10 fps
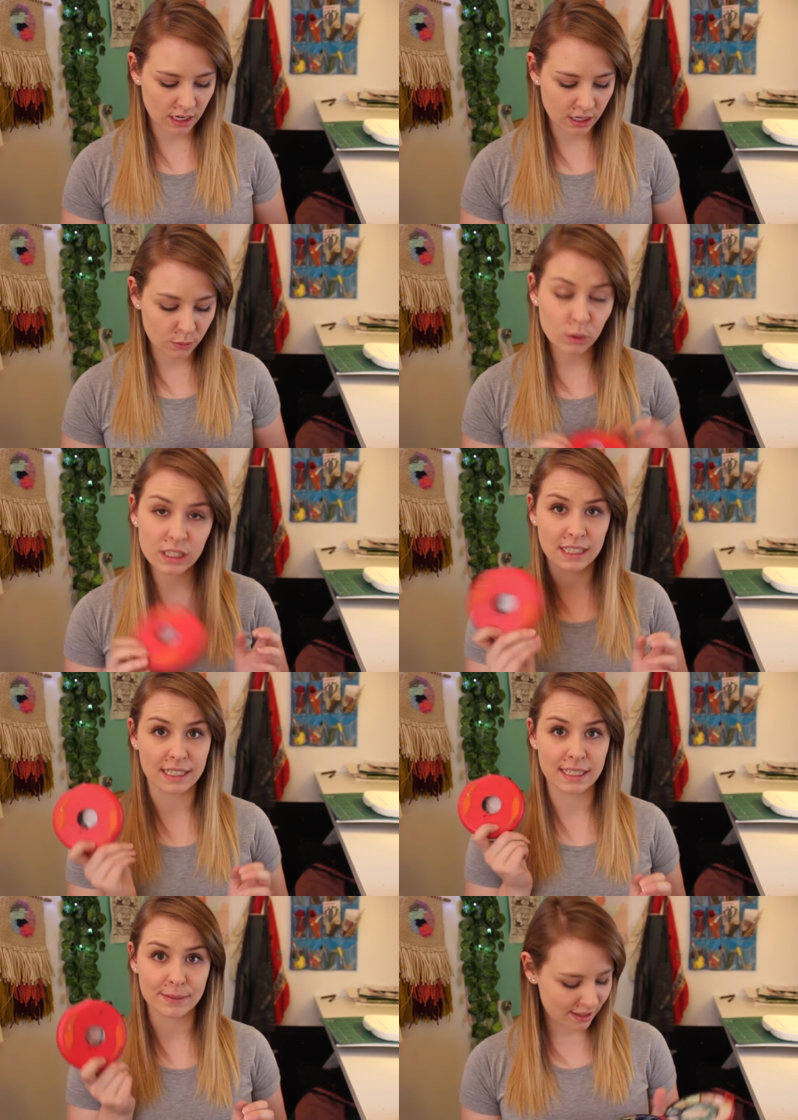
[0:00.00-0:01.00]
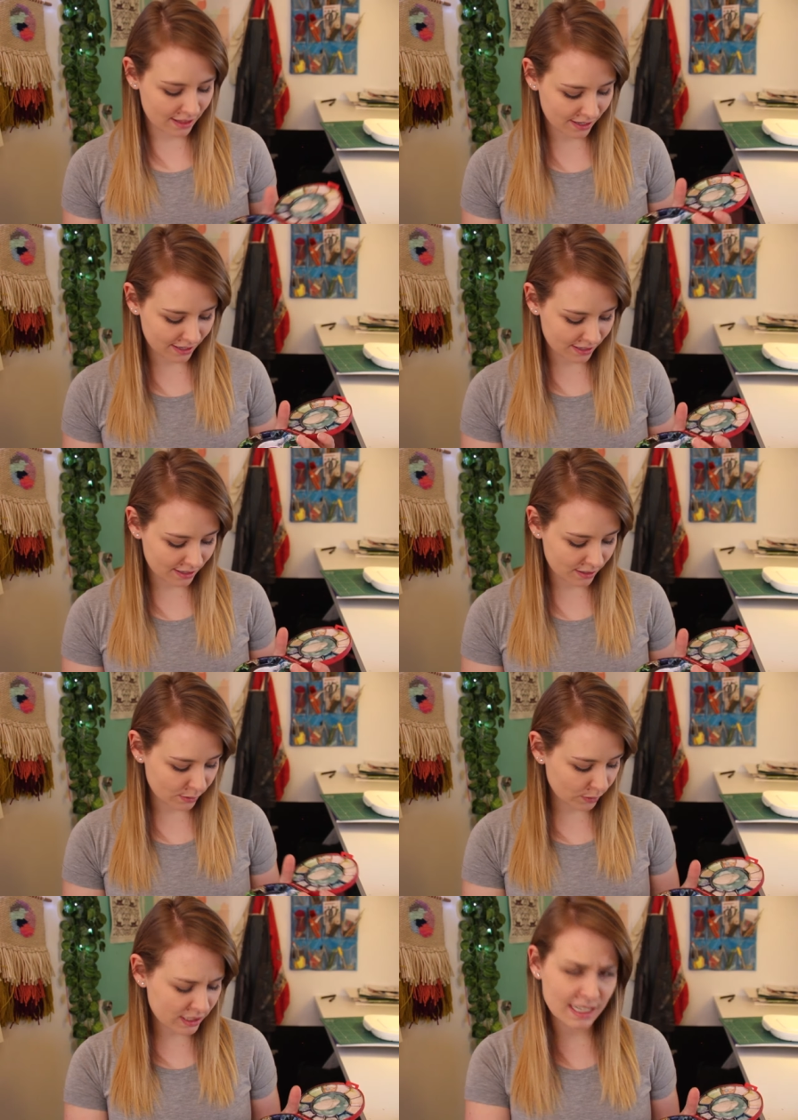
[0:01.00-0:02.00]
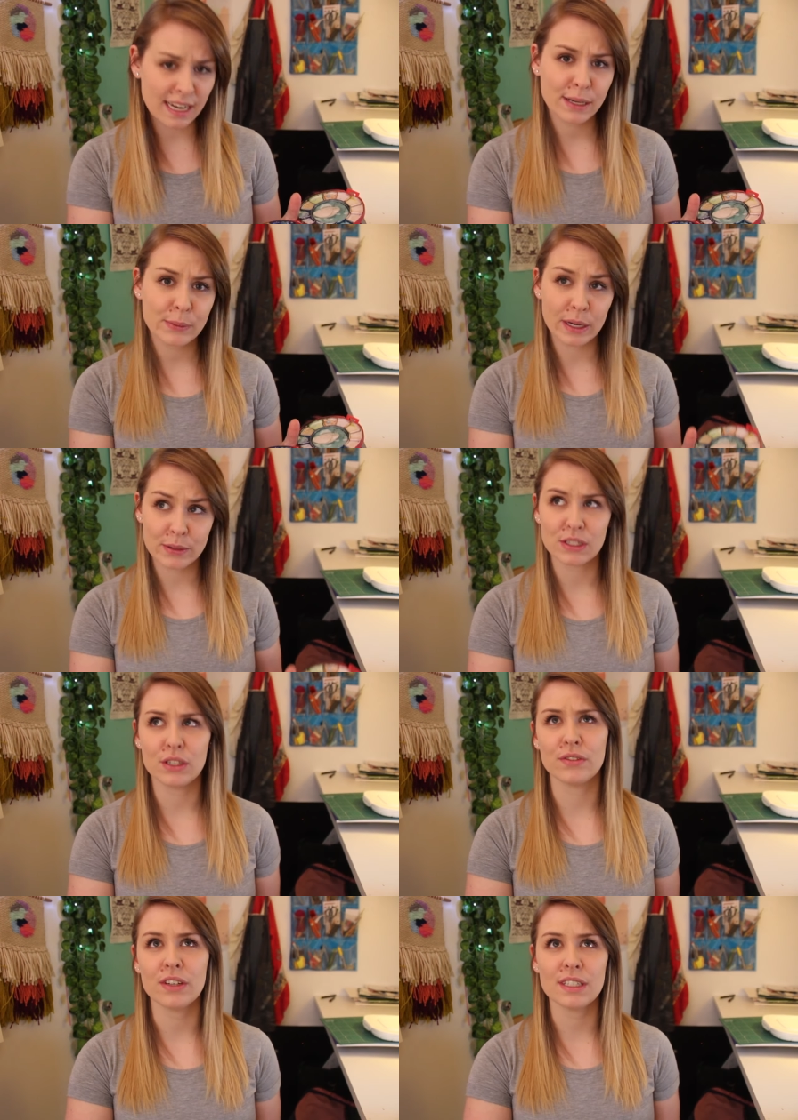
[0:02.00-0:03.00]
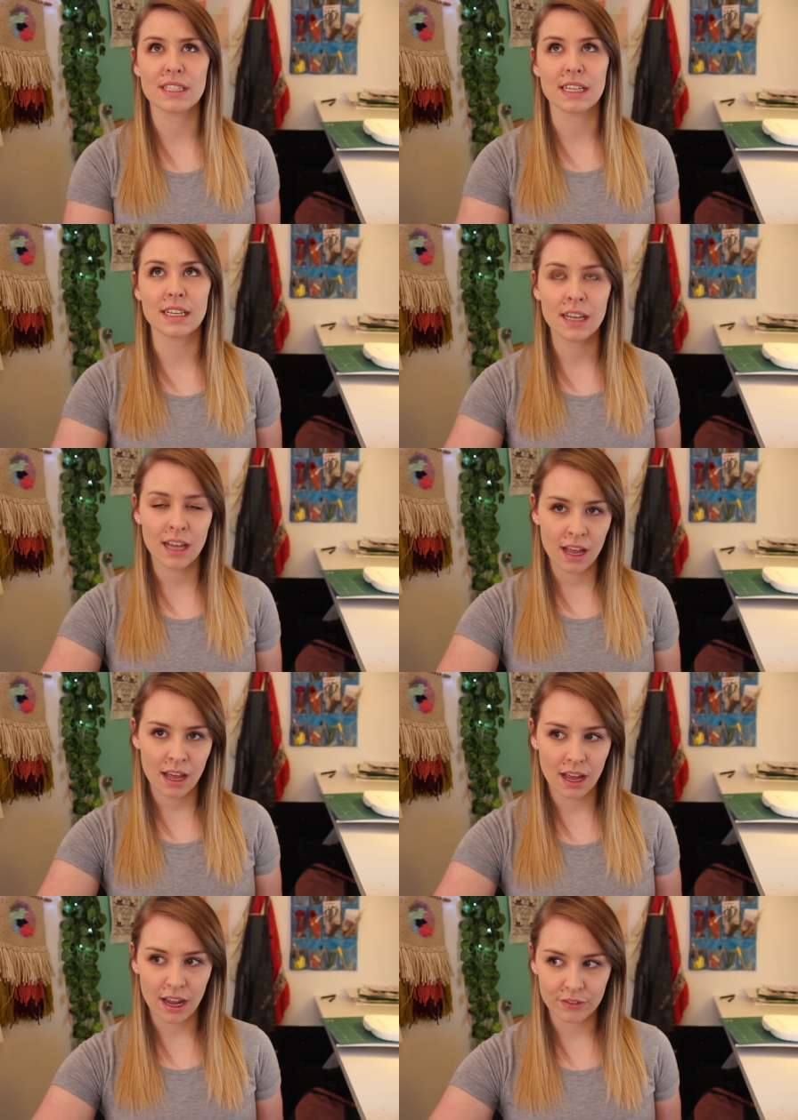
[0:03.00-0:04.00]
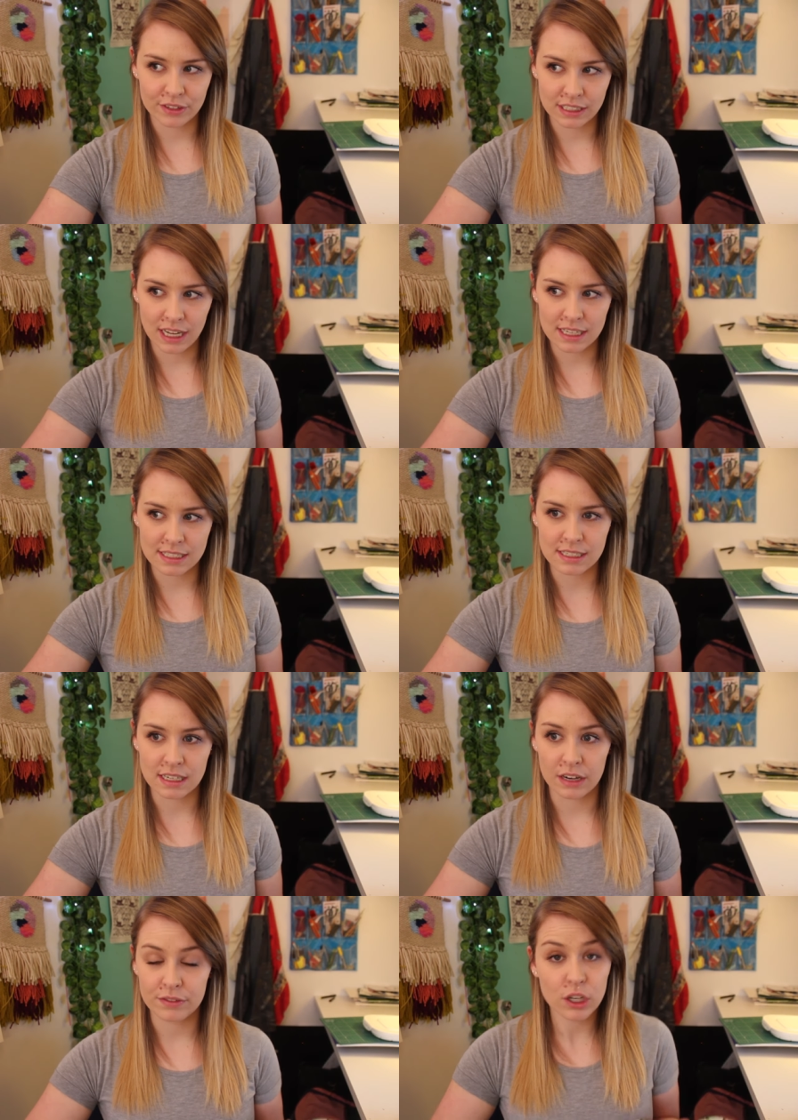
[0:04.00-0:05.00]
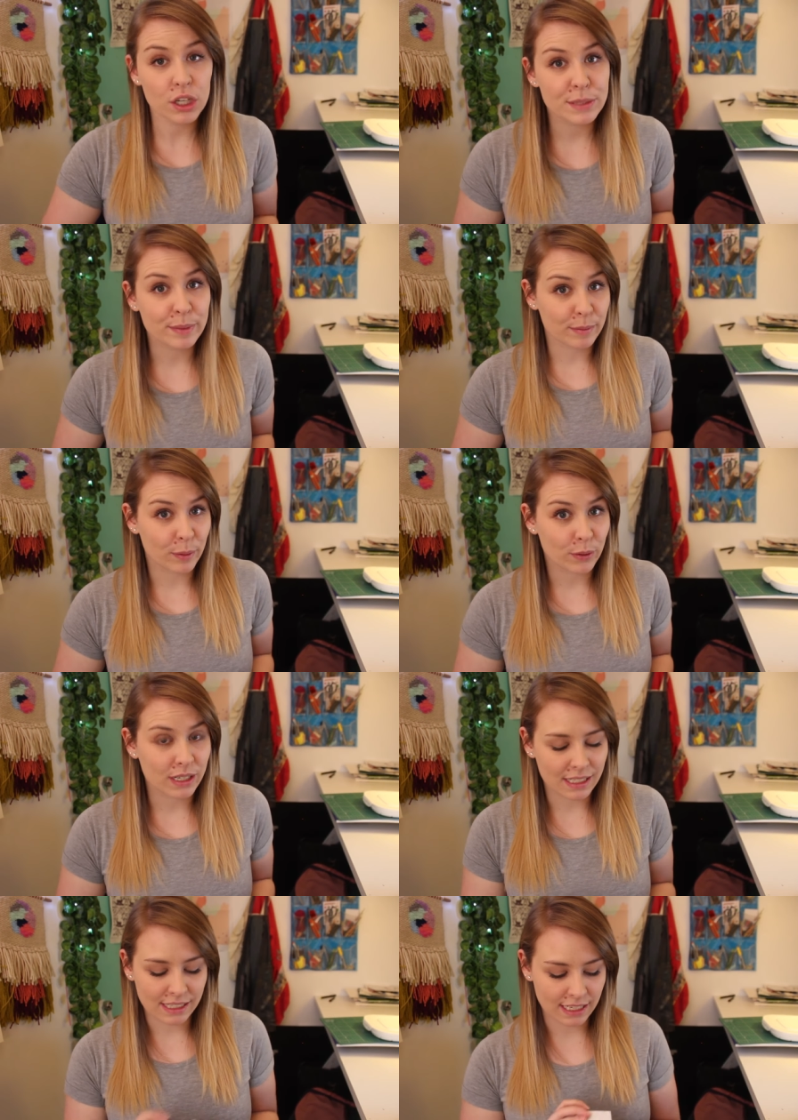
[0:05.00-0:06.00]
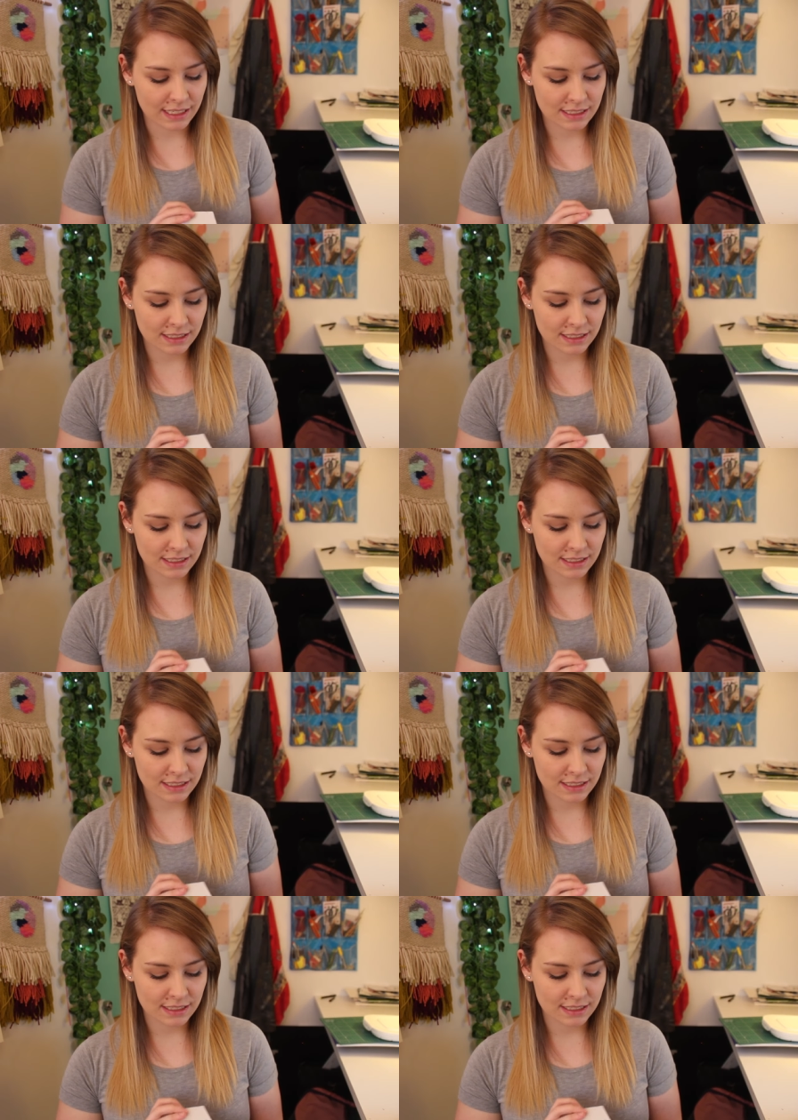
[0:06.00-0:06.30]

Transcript: a watercolour kit. And one day when I was at university, I realised that I forgot to bring my watercolour kit.